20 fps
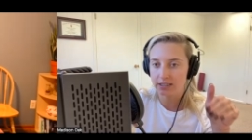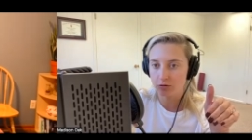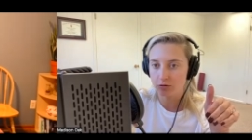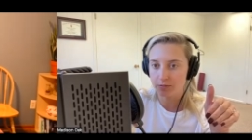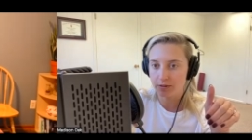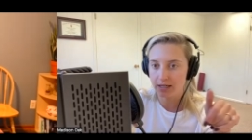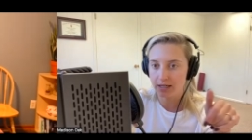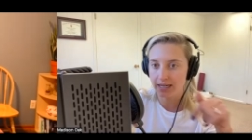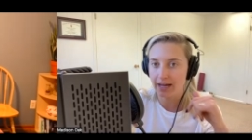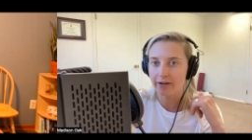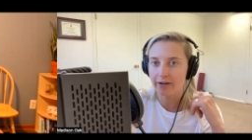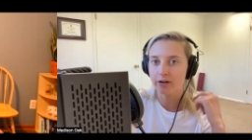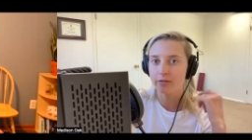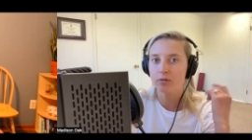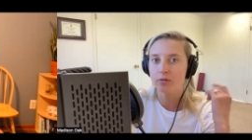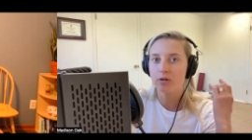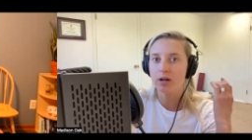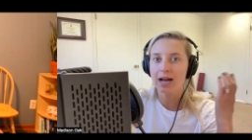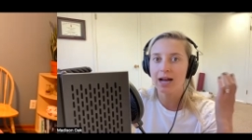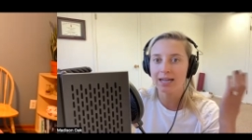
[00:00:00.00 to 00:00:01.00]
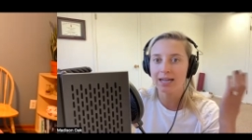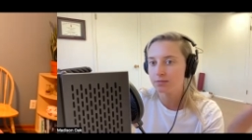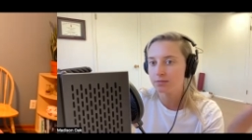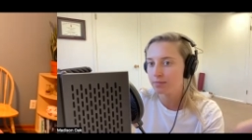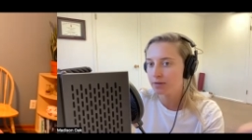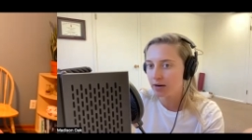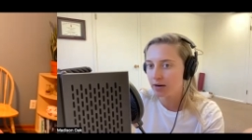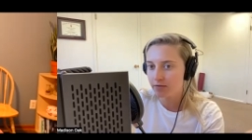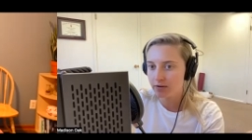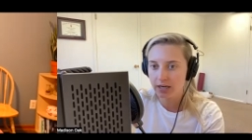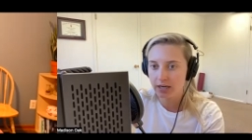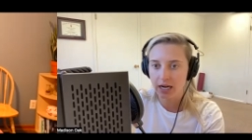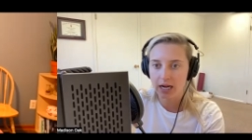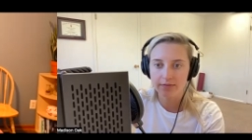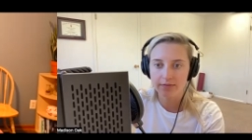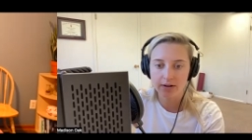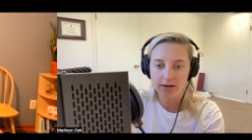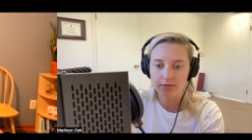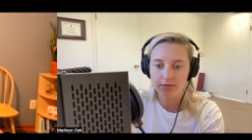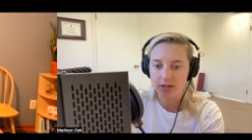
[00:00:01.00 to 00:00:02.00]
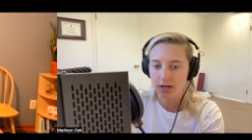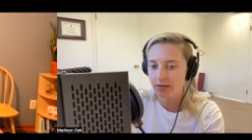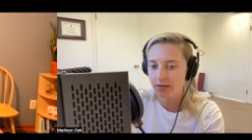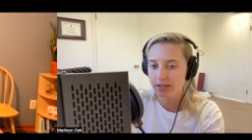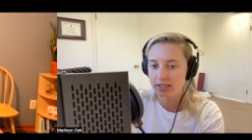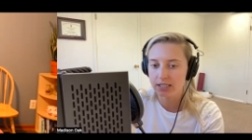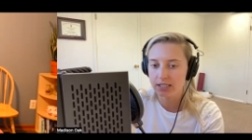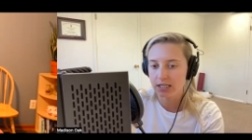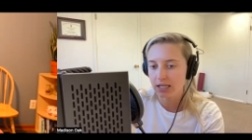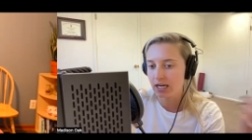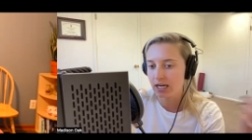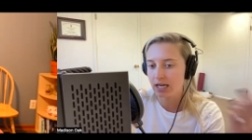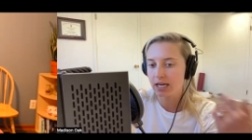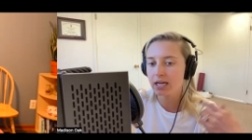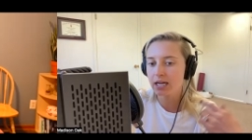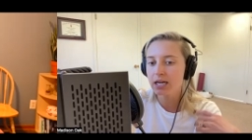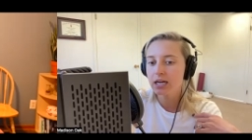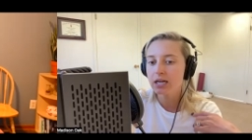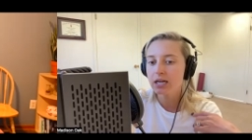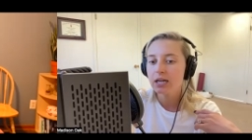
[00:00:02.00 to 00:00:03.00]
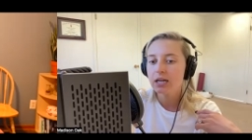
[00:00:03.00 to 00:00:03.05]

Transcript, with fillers: hold me accountable, ask me every day if I've done this thing.